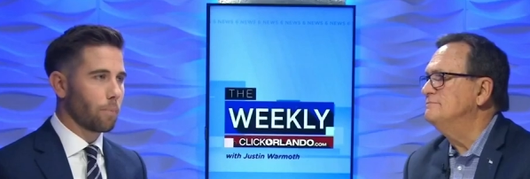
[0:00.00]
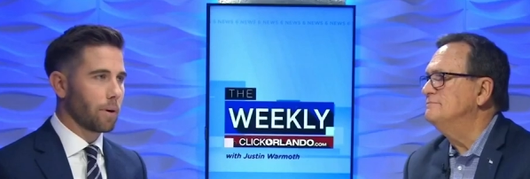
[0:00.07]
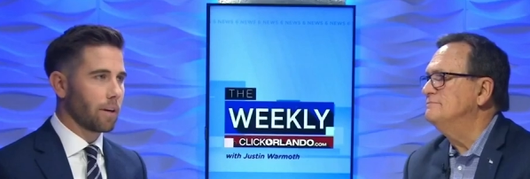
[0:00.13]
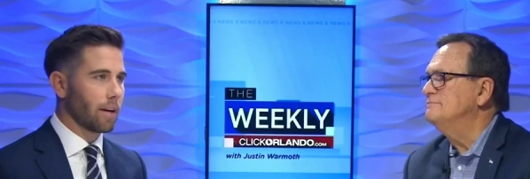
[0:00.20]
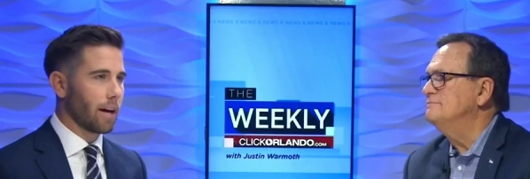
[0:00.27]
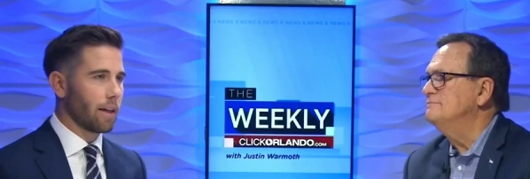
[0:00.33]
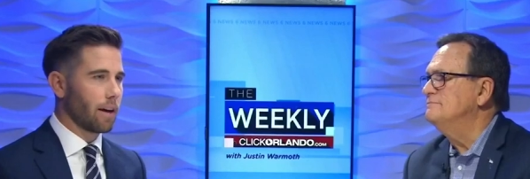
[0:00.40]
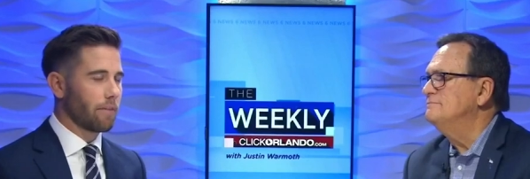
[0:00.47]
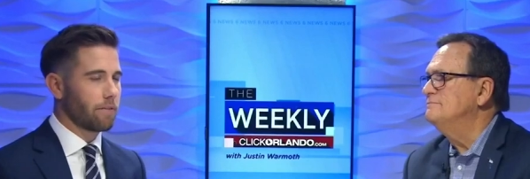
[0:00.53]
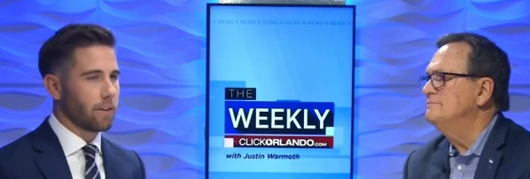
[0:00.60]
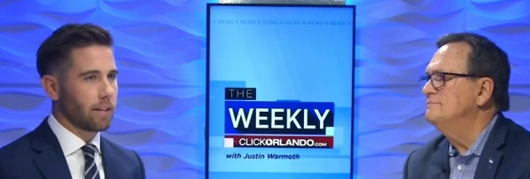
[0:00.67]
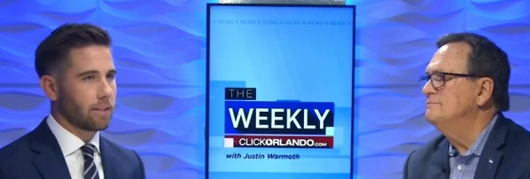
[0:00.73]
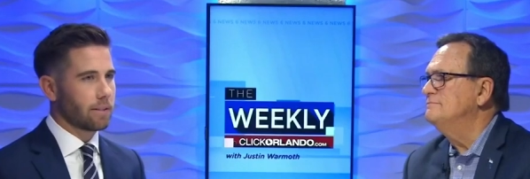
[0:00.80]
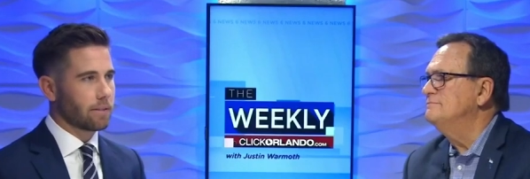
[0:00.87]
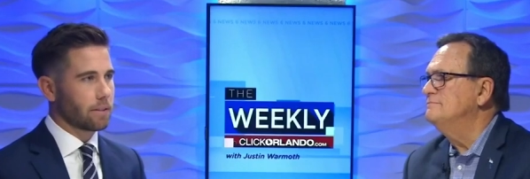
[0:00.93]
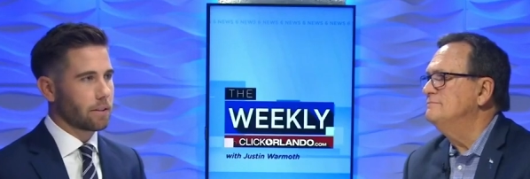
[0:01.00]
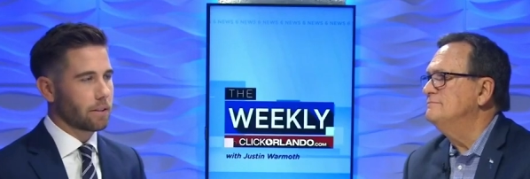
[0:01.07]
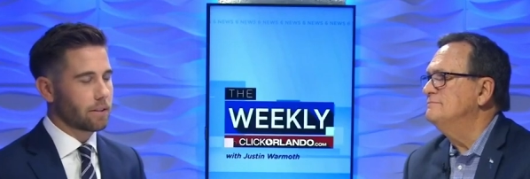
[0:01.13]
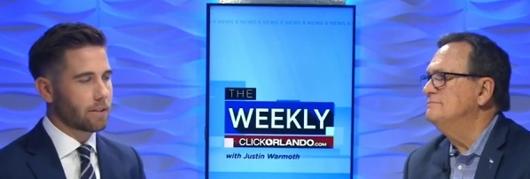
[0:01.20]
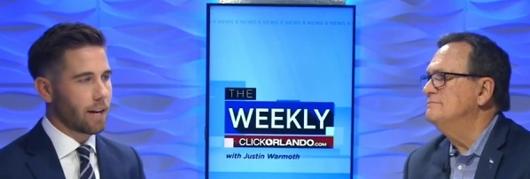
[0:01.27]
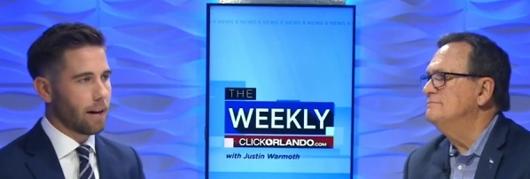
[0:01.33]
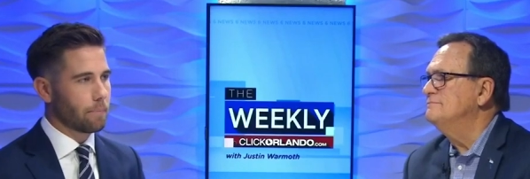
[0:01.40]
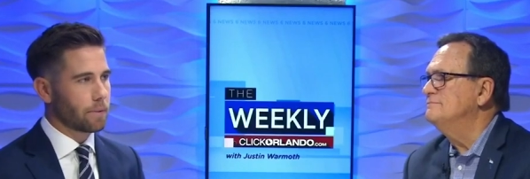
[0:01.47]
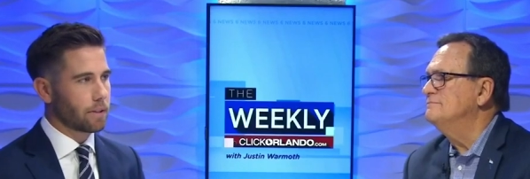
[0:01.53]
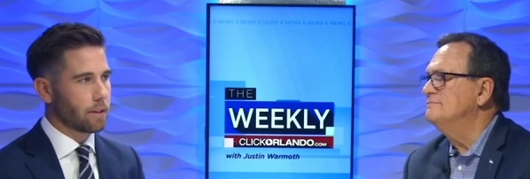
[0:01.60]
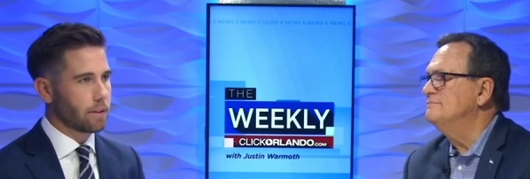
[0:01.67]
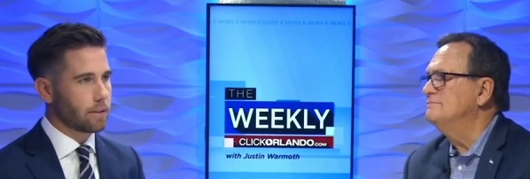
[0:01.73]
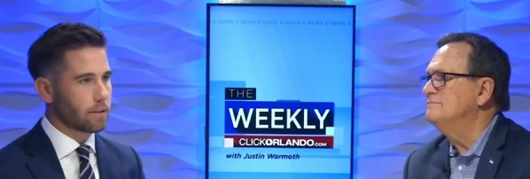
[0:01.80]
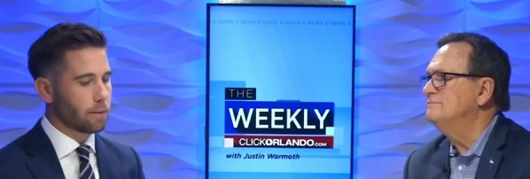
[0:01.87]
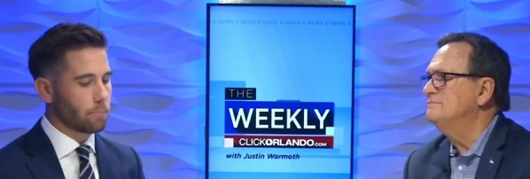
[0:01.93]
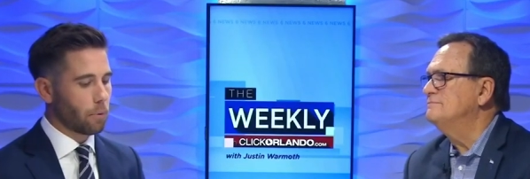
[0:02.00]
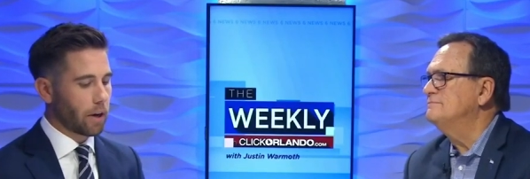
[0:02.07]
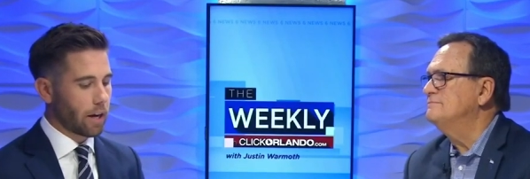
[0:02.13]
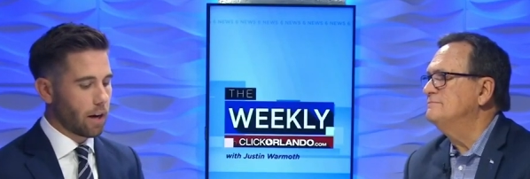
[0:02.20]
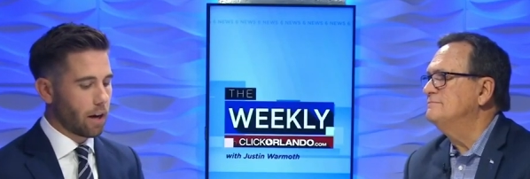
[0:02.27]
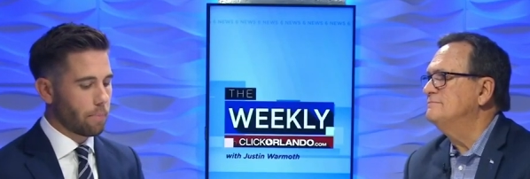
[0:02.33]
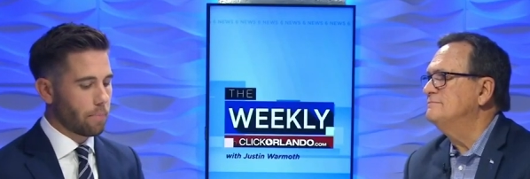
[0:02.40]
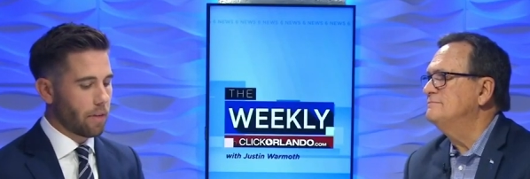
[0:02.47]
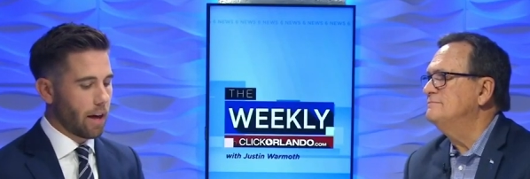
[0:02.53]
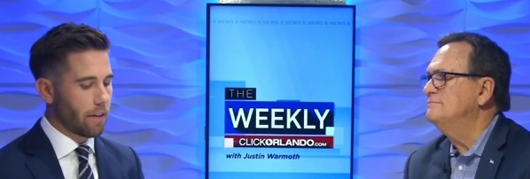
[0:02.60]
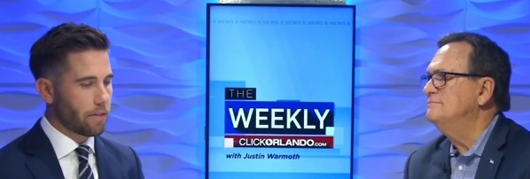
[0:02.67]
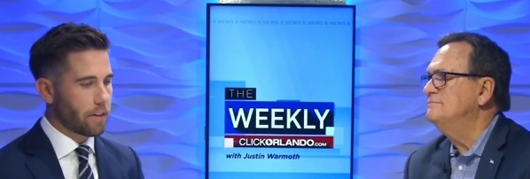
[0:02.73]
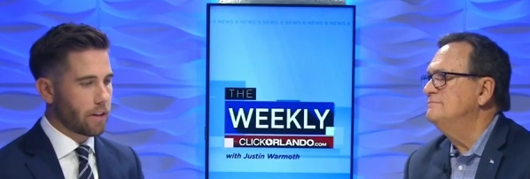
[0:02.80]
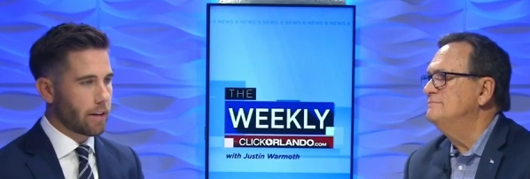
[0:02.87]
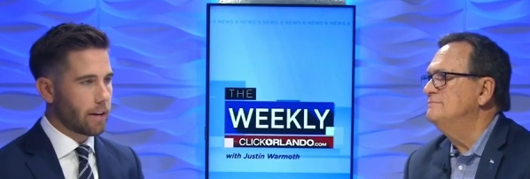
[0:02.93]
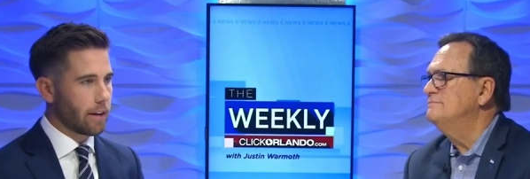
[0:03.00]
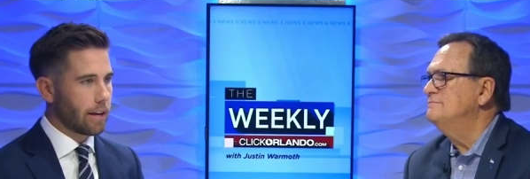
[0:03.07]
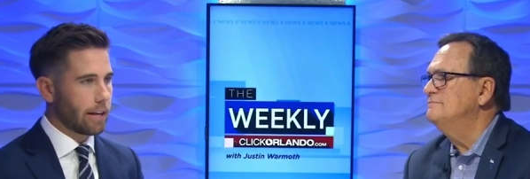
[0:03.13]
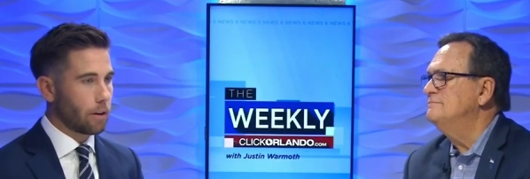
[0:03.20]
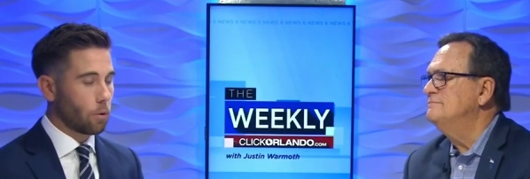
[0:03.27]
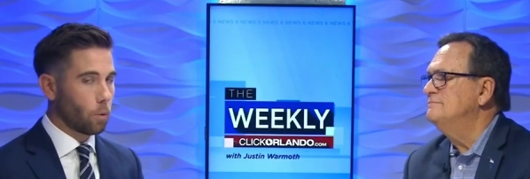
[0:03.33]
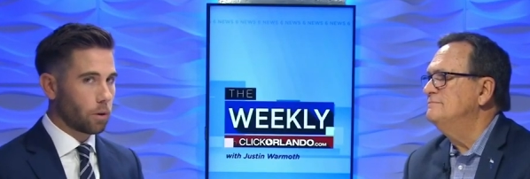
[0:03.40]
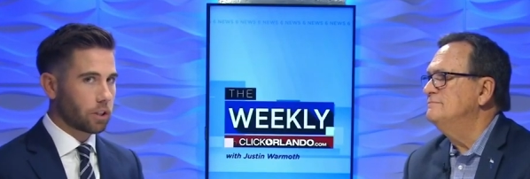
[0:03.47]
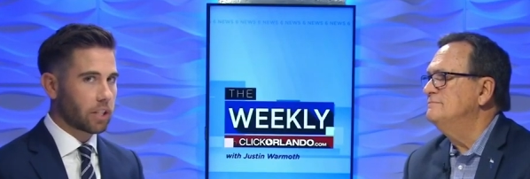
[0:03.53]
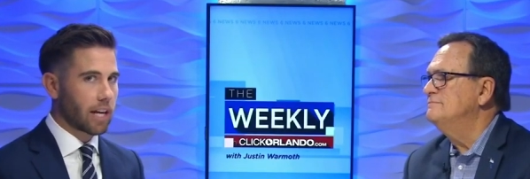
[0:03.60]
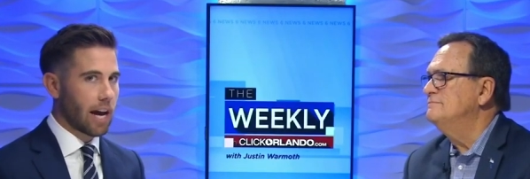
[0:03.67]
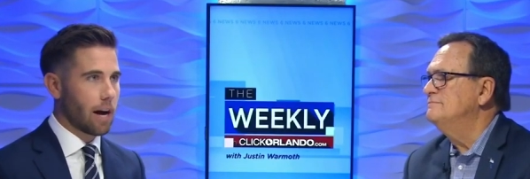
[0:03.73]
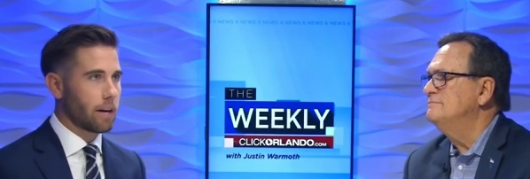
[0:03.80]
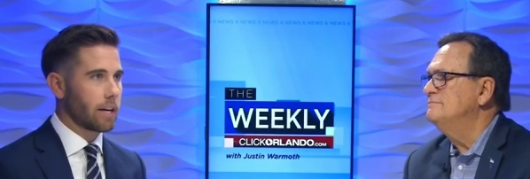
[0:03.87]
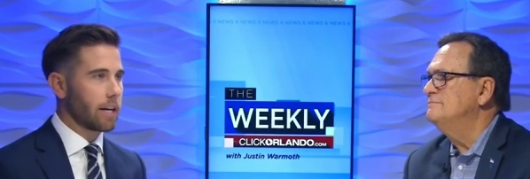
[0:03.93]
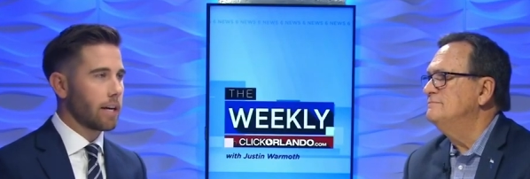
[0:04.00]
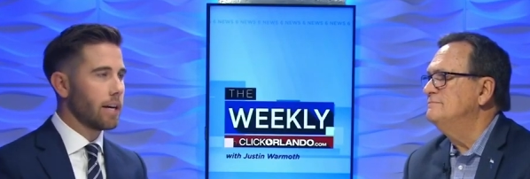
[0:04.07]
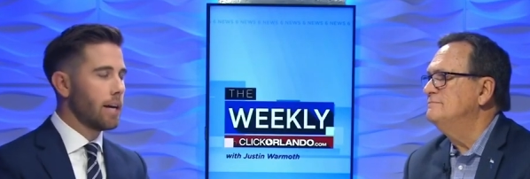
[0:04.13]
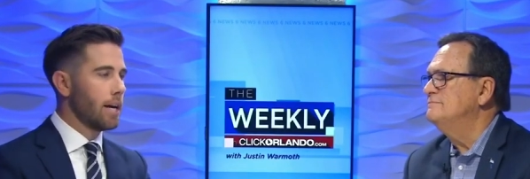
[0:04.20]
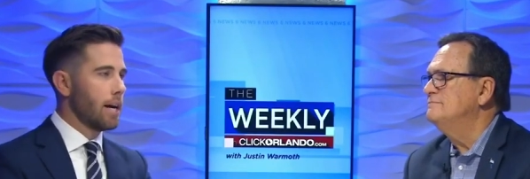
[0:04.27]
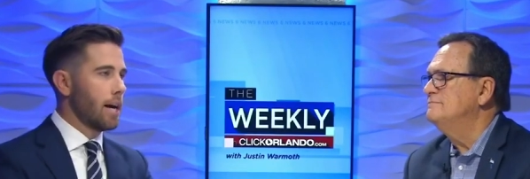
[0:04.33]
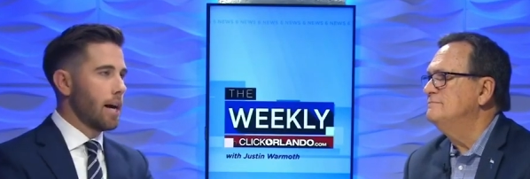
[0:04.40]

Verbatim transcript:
Speaker 1: but I, I, feel like this is a good time to, to bring up that the in Orange County,